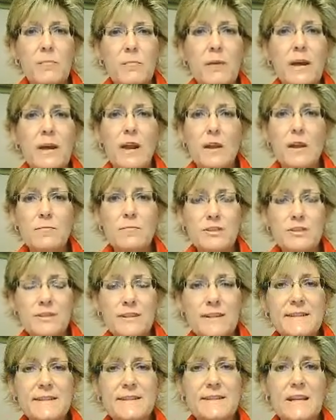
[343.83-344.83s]
But I'm
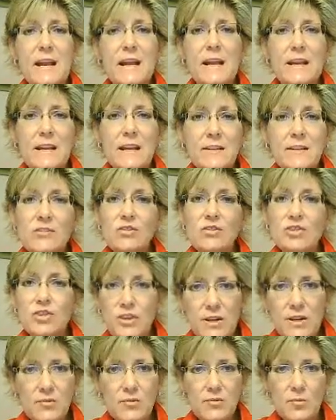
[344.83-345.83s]
just going to say, in
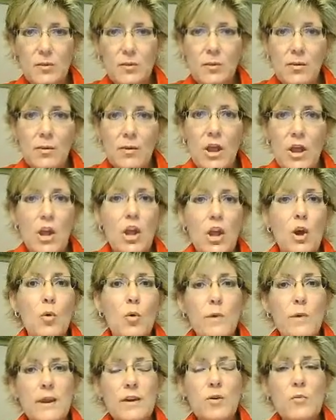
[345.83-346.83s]
general,
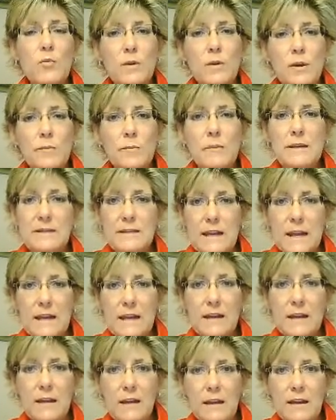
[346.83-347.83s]
we don't want to be
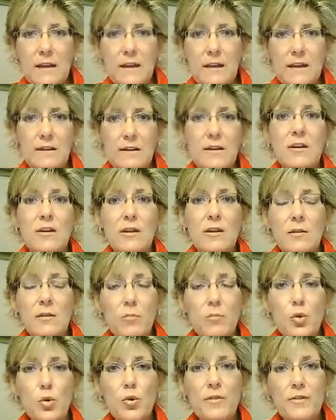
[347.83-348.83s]
taking in
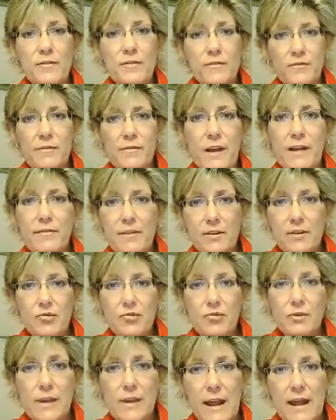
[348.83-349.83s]
more than
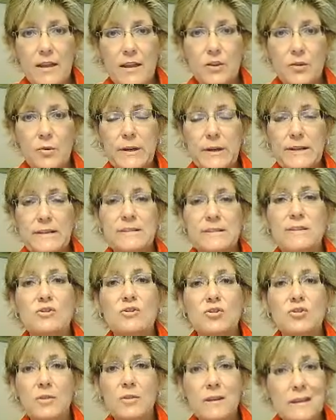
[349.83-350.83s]
500 calories
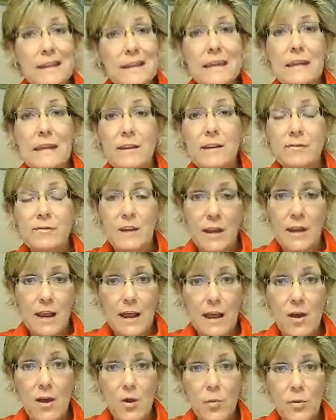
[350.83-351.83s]
during the evening
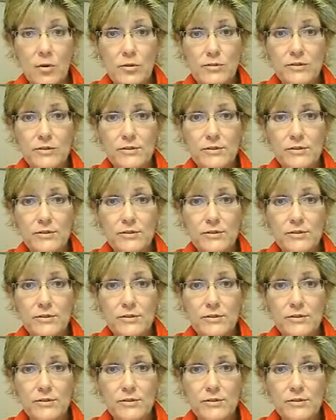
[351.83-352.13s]
hours.